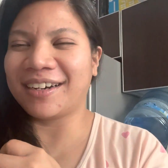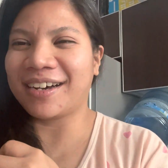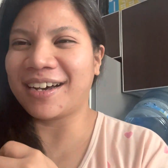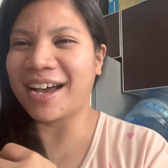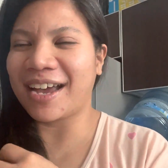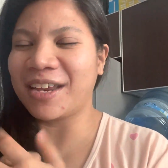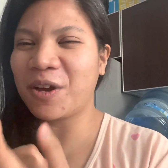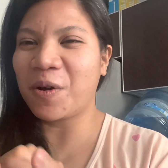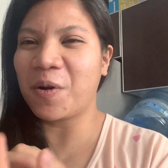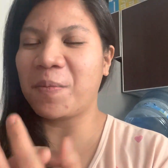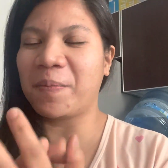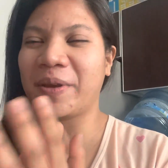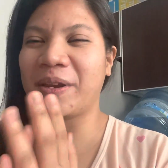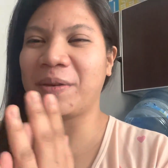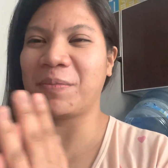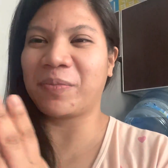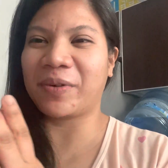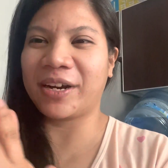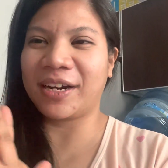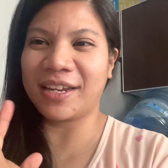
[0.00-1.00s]
I hope
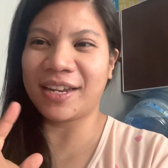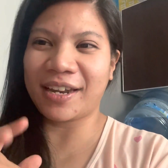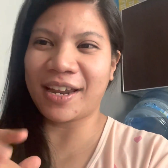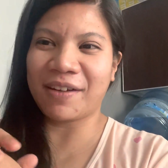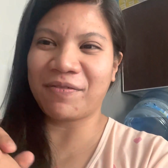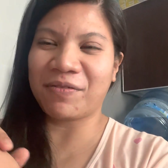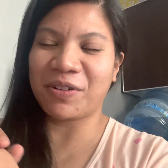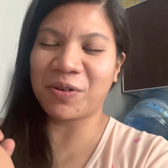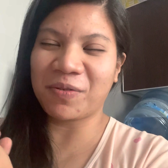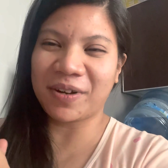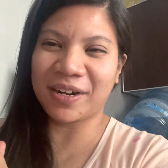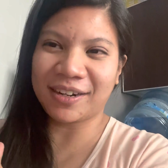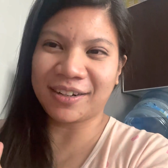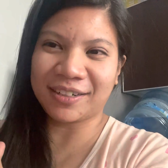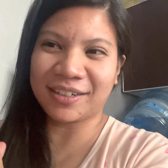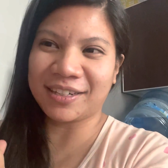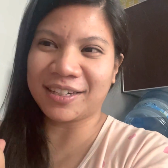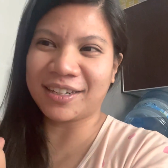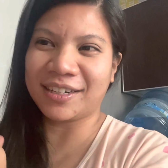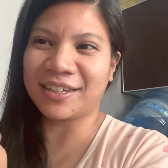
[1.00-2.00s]
and pray that everyone
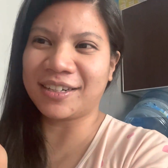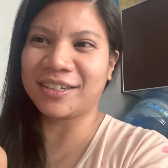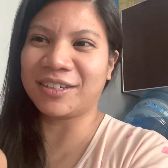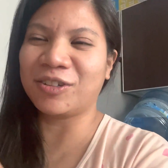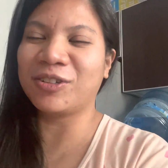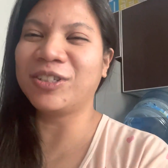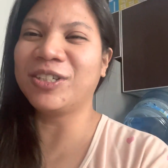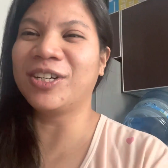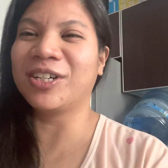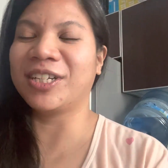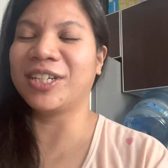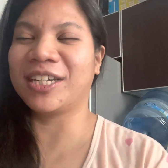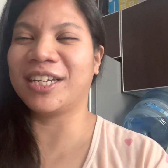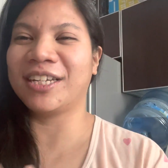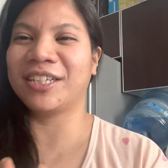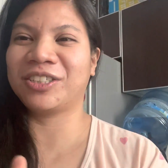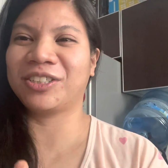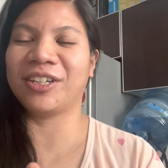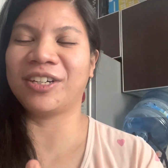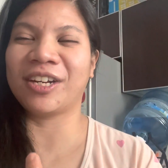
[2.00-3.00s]
are in good
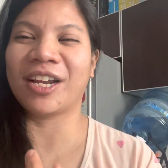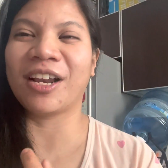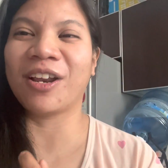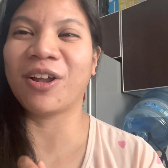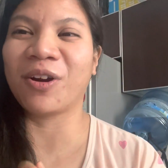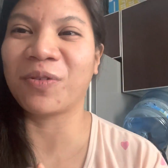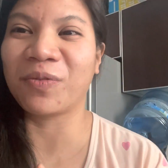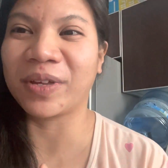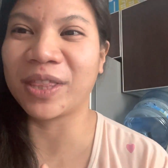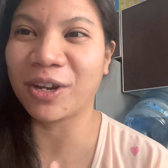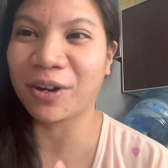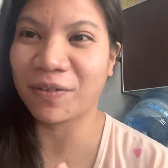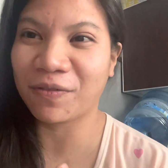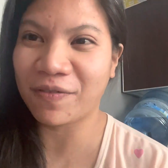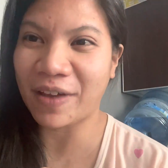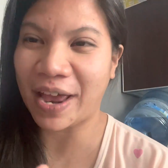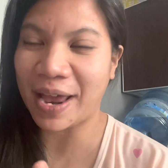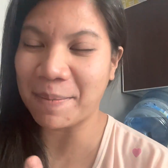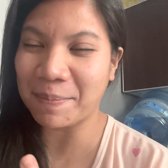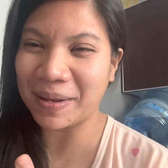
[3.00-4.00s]
condition along with your
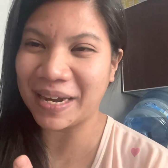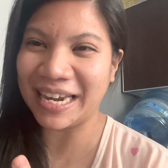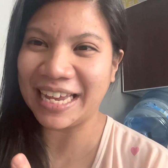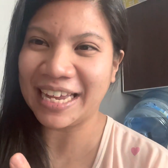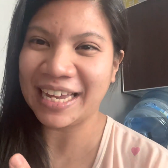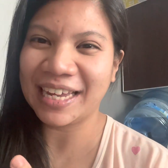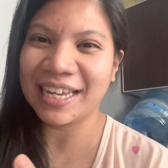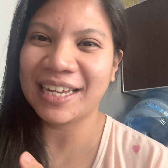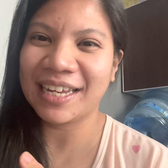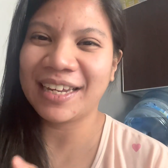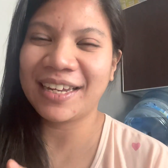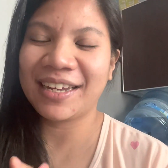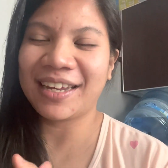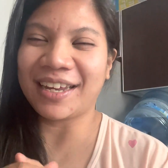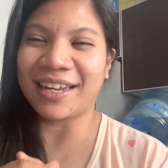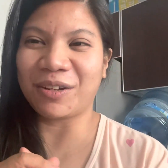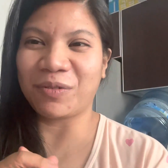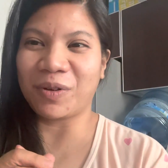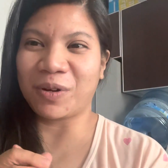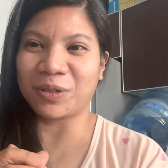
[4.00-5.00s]
family.
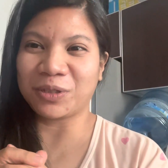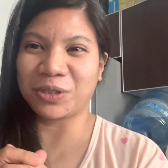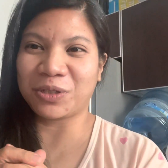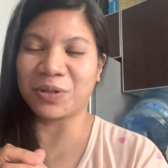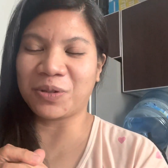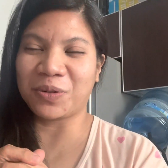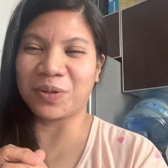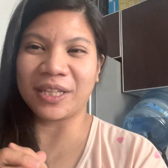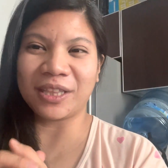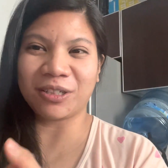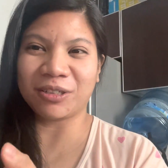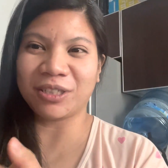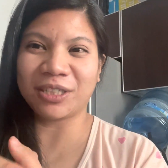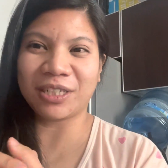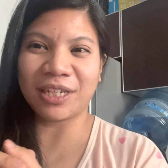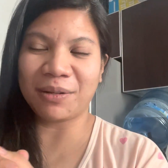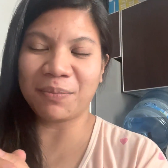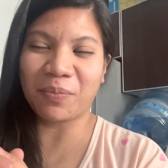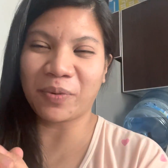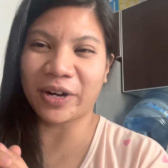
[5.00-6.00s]
And we also
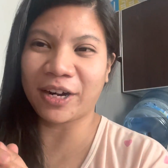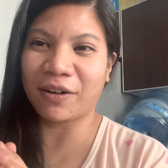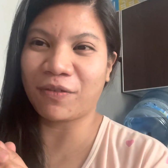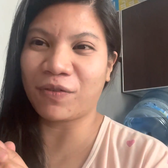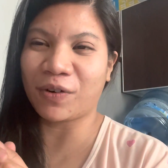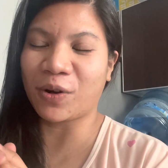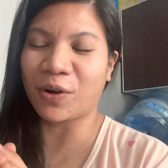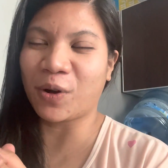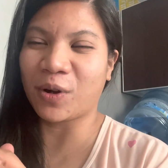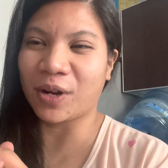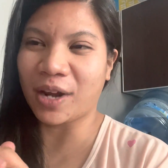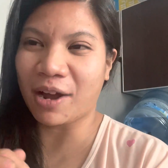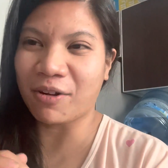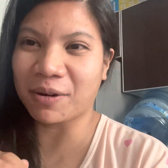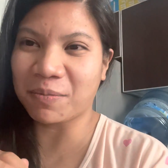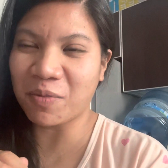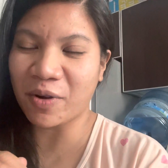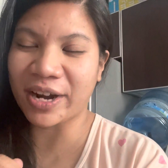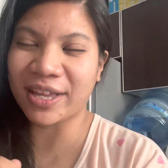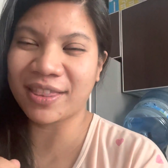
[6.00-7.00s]
intercede prayer for all our
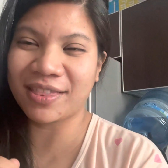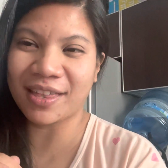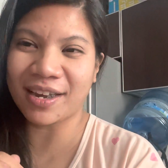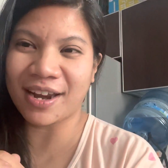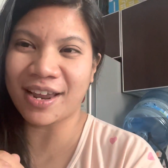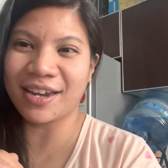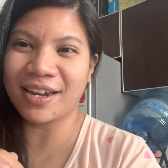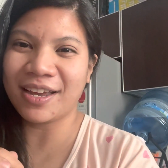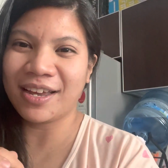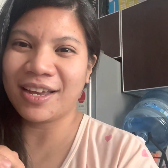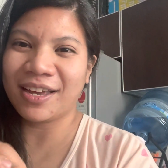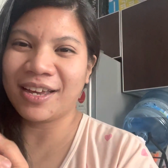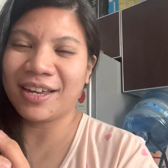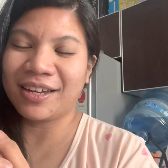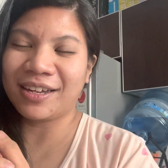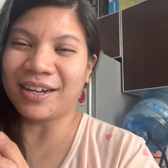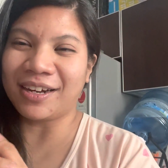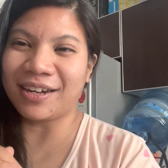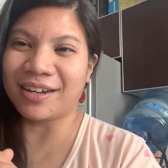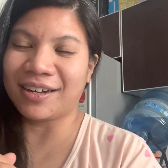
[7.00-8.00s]
brethren
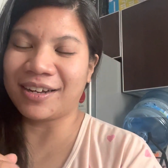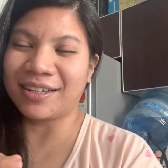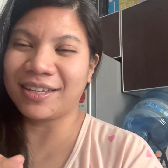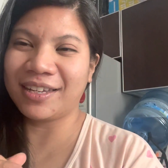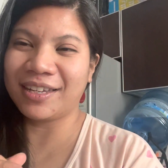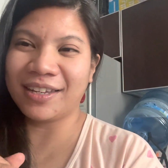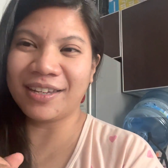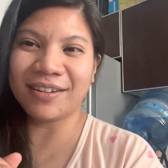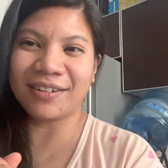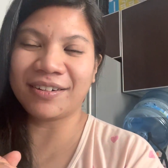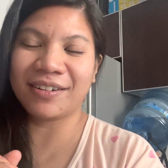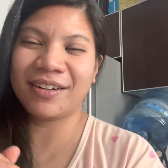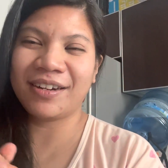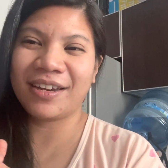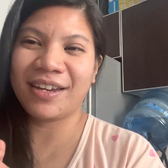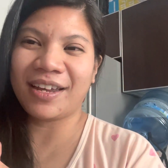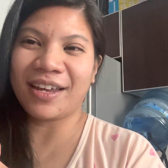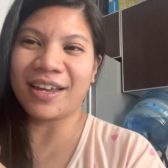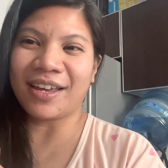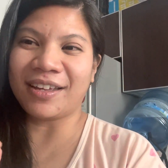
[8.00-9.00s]
here
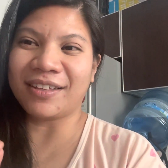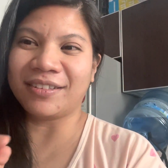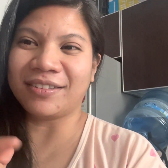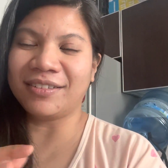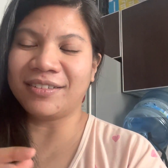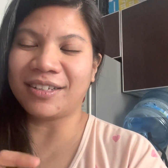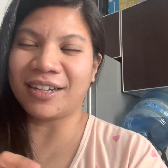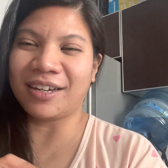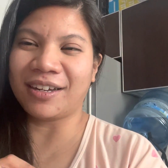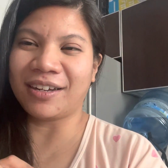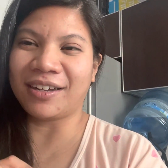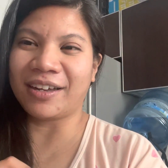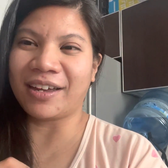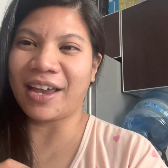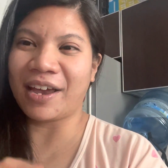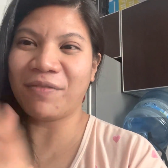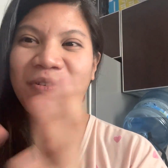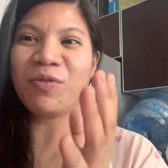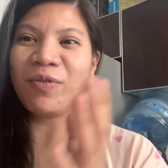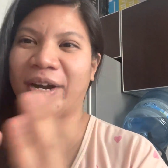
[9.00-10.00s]
and
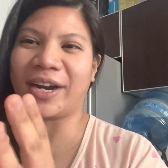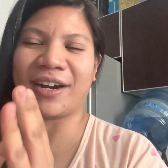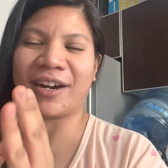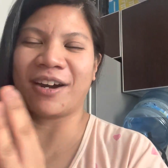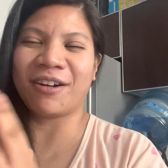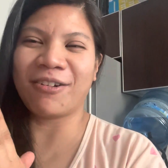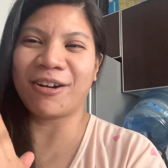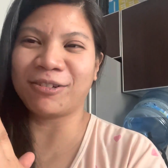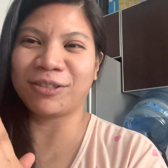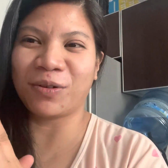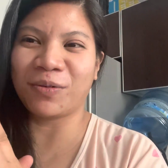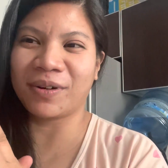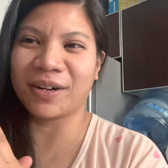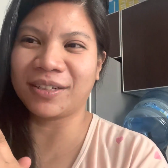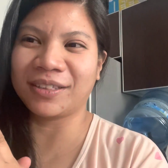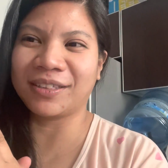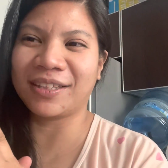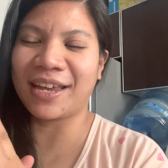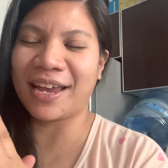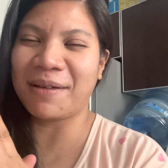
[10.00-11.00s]
everywhere around the
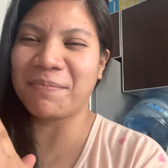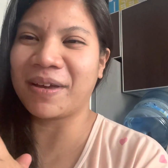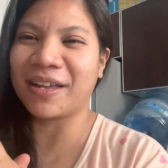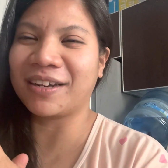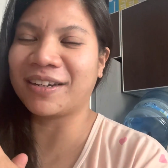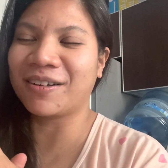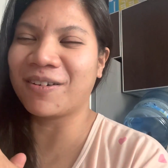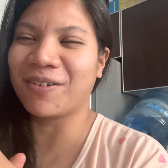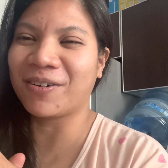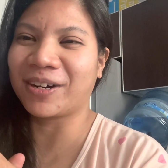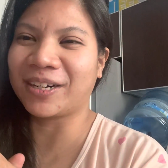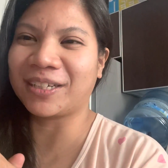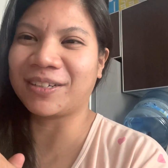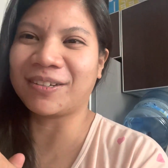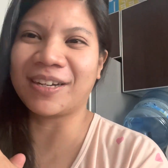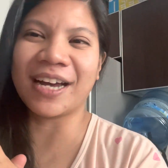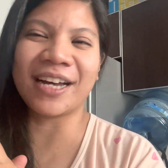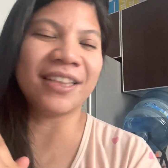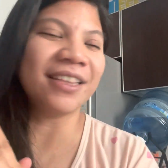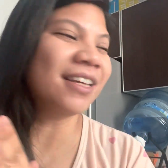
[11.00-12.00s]
world. Amen. Glory to
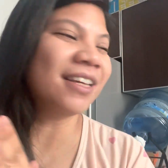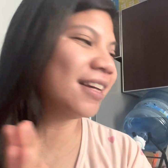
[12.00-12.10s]
God.